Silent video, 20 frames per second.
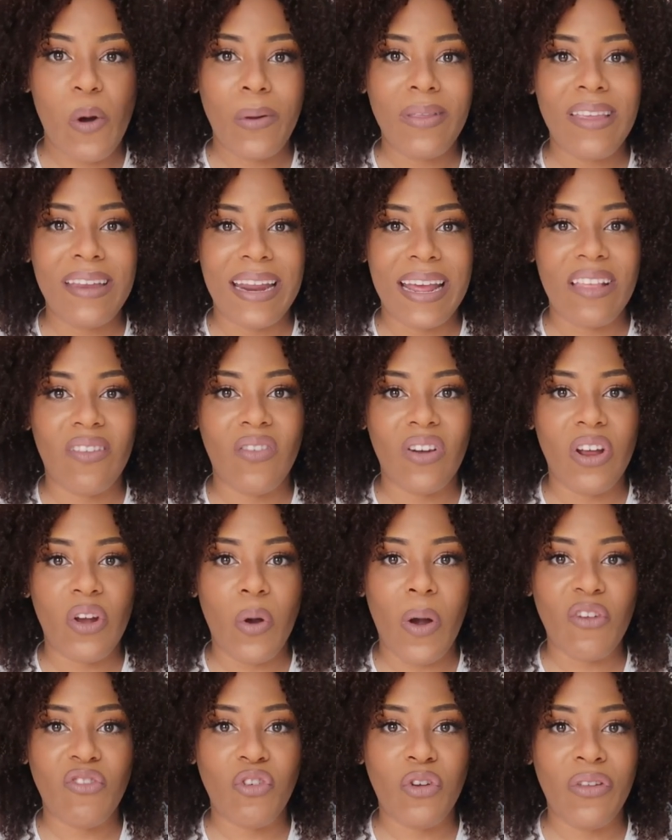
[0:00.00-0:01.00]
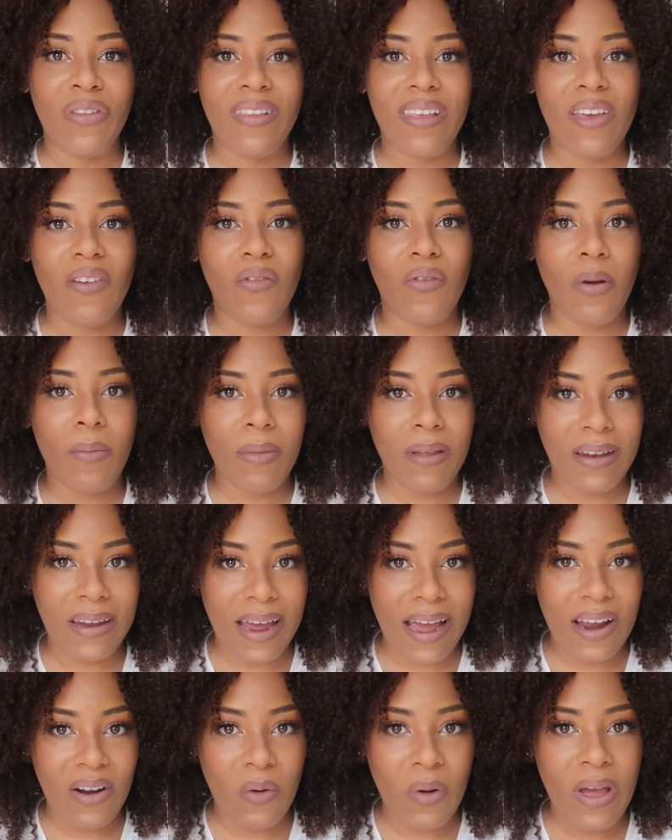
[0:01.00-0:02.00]
And today's video, as you can see from the
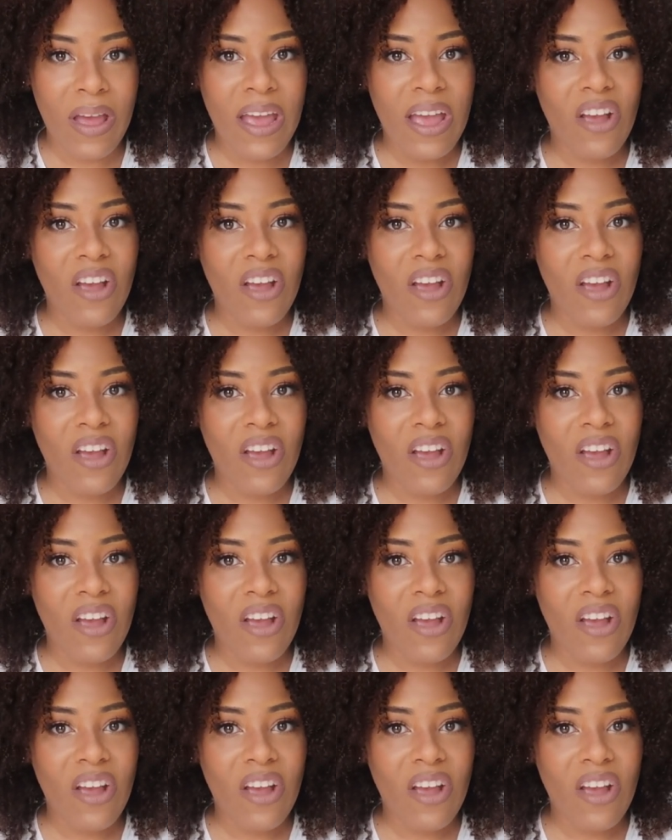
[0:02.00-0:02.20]
title,